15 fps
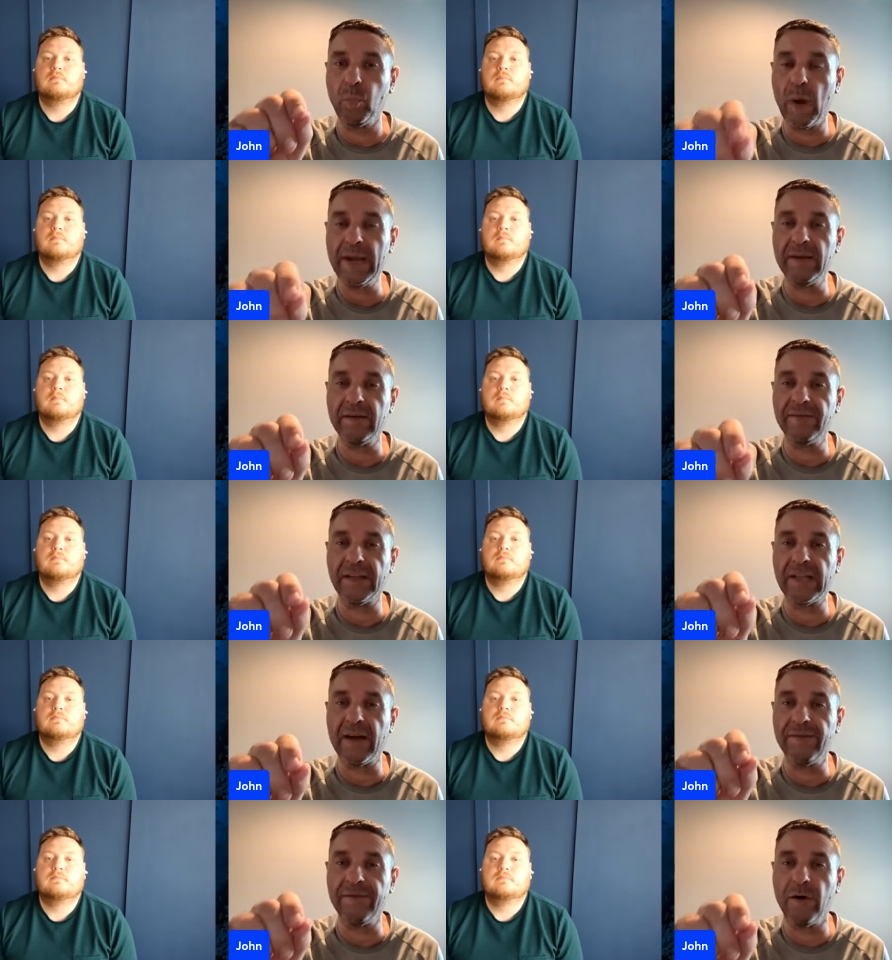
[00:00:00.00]
Speaker 1: waiting for
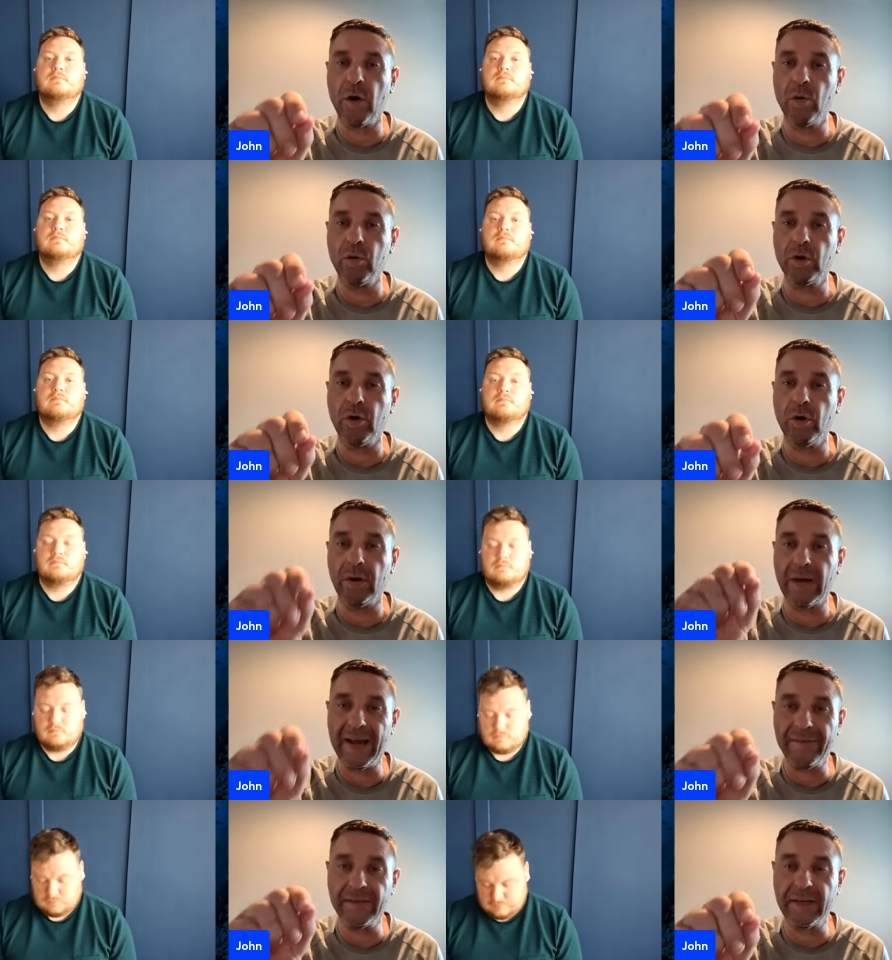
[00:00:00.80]
that phone call
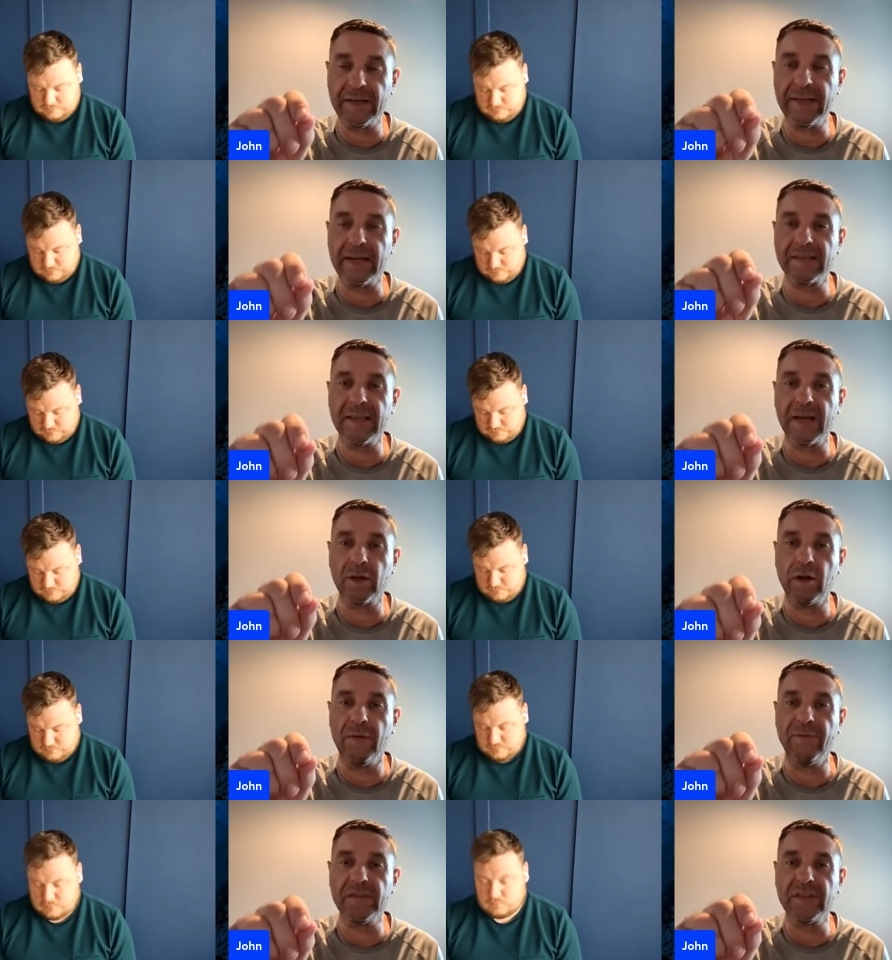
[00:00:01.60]
after he has that
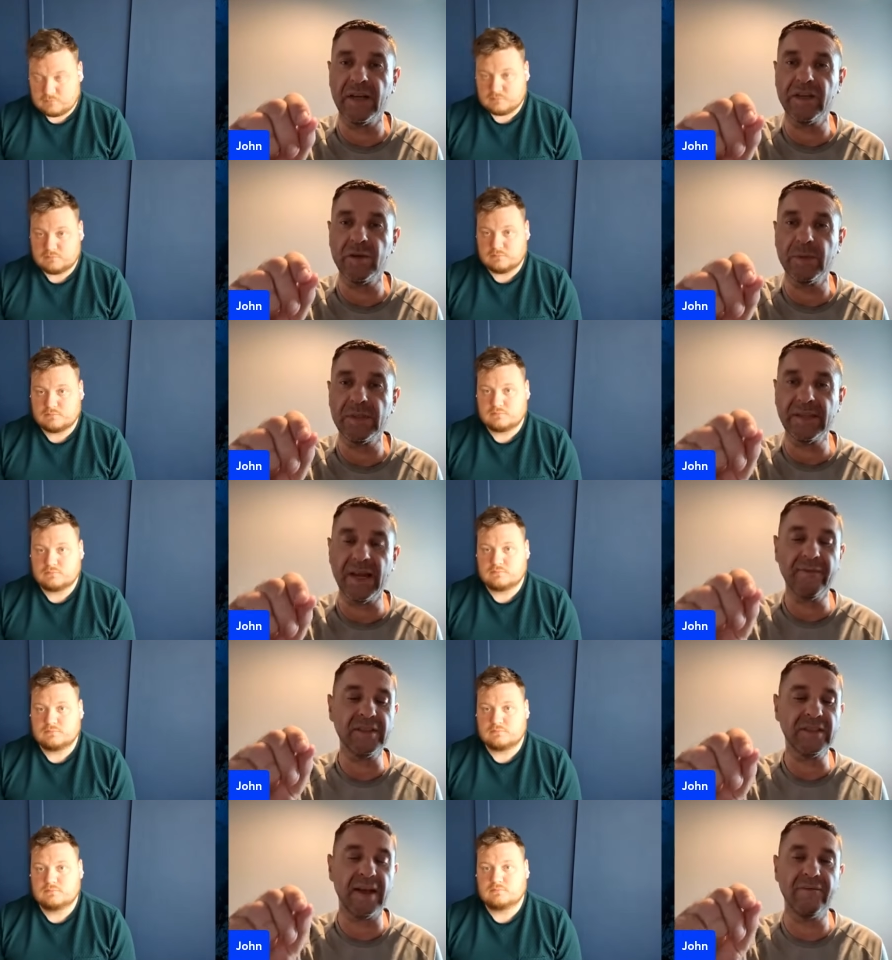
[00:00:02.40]
conversation with
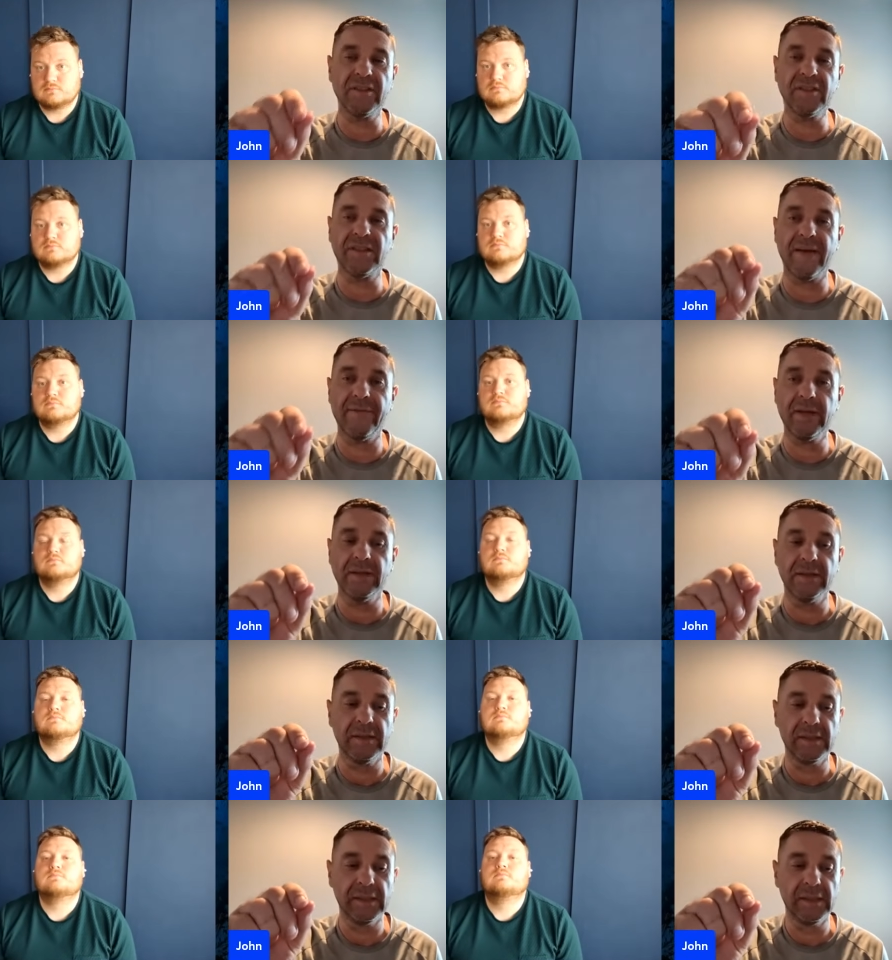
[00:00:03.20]
777
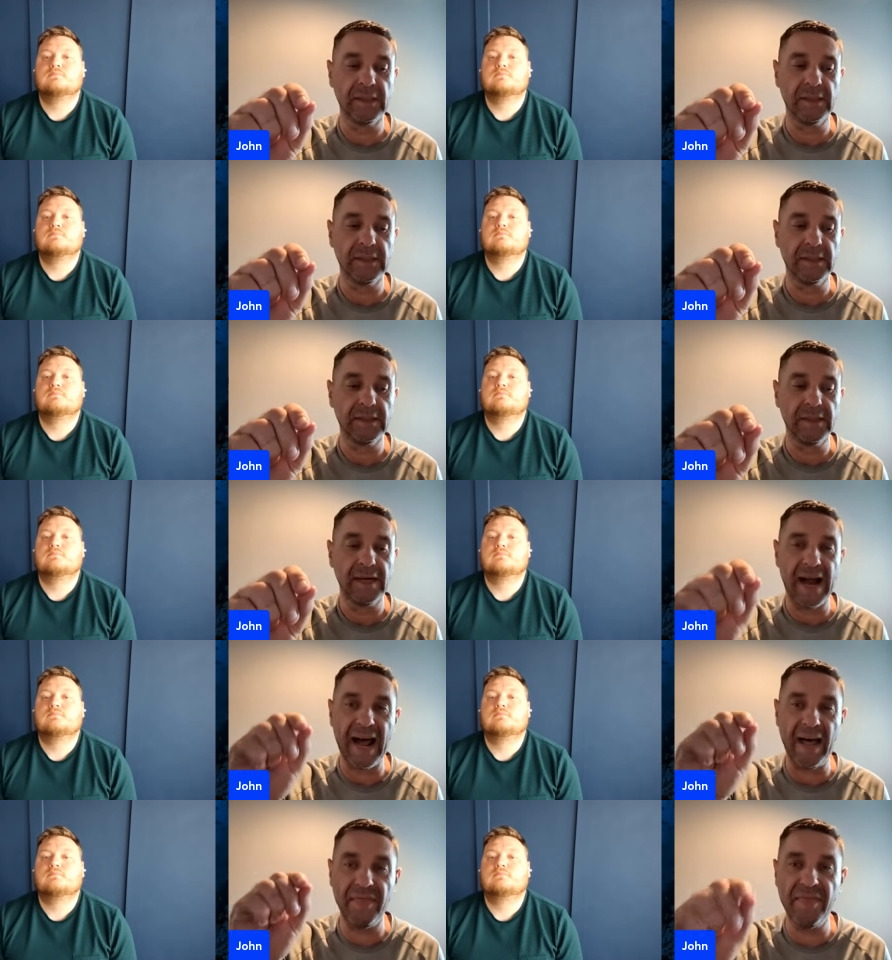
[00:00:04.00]

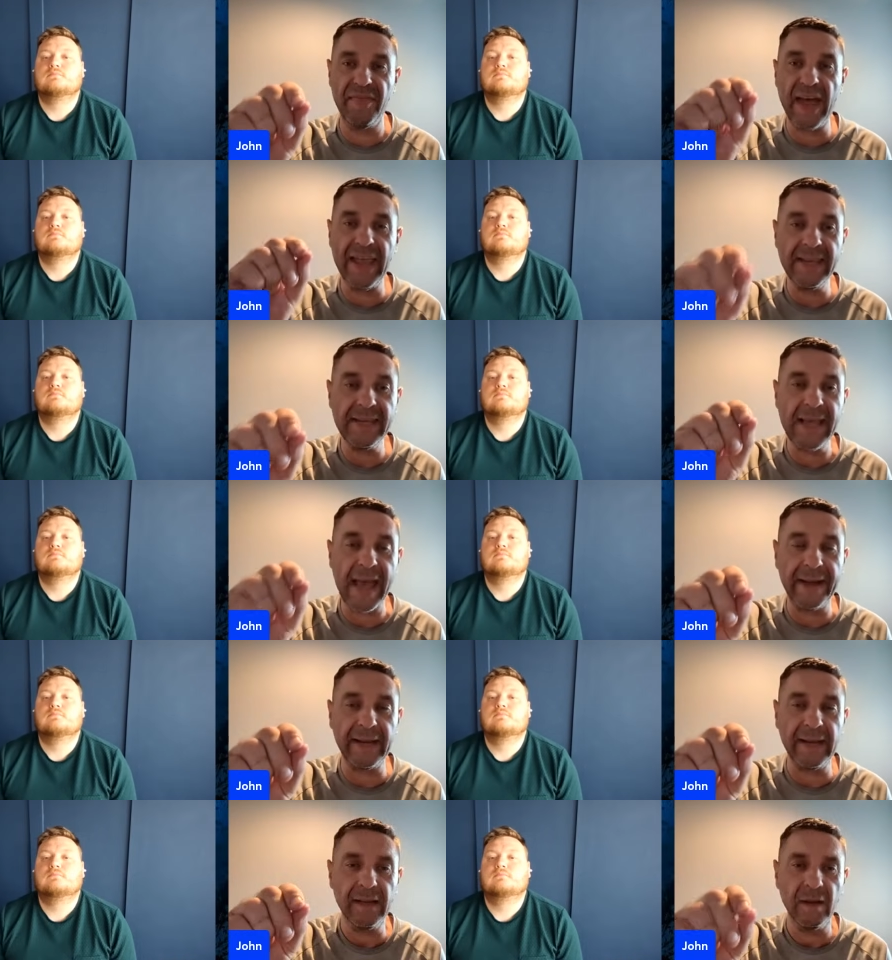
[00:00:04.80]
and they
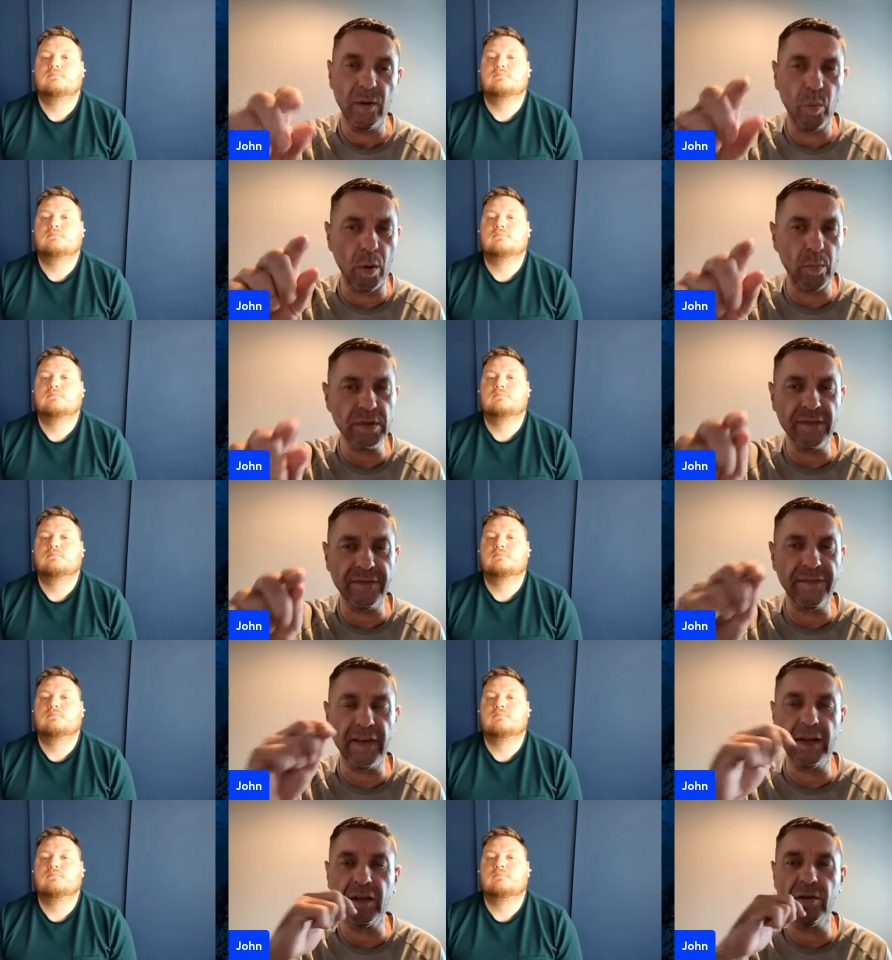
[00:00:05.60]
get it. What was the
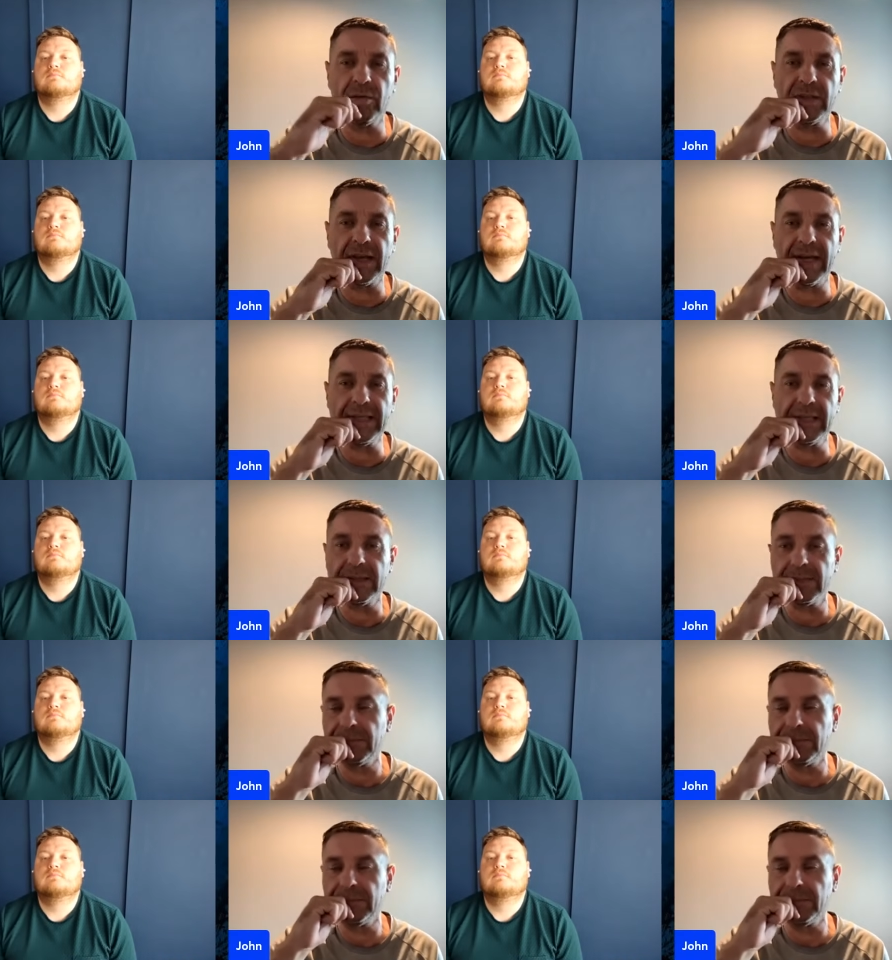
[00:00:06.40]
figure you said?